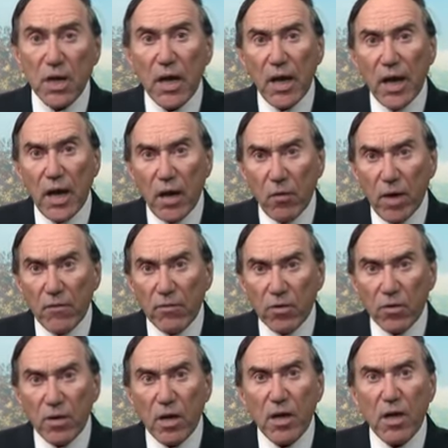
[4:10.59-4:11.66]
However,
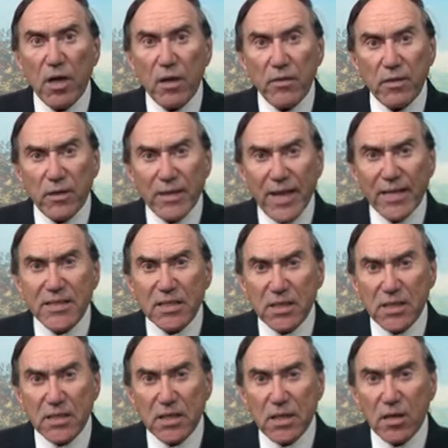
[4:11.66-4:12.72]
the next
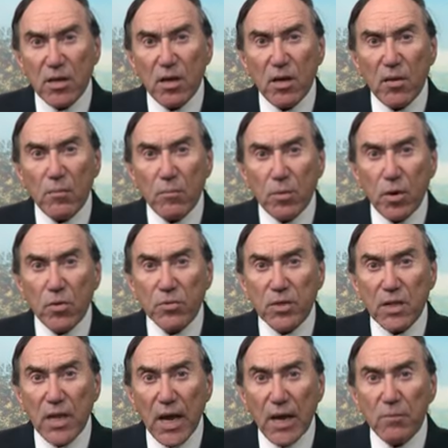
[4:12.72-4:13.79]
incident broke the
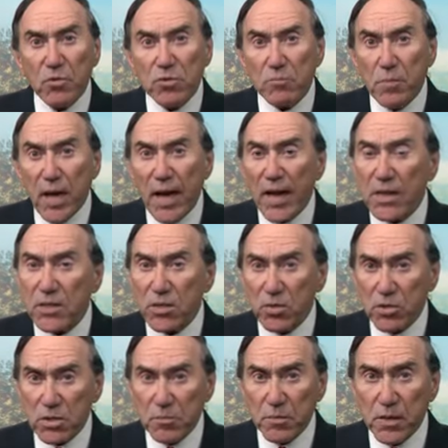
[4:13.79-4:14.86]
camel's back, so to
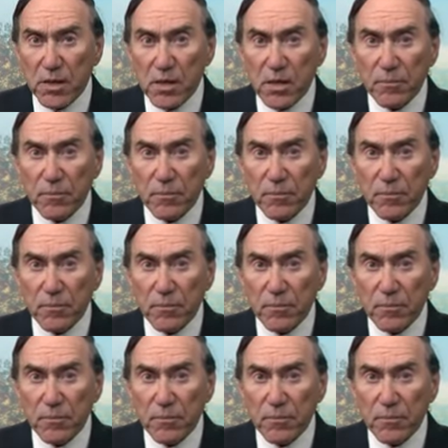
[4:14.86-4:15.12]
speak.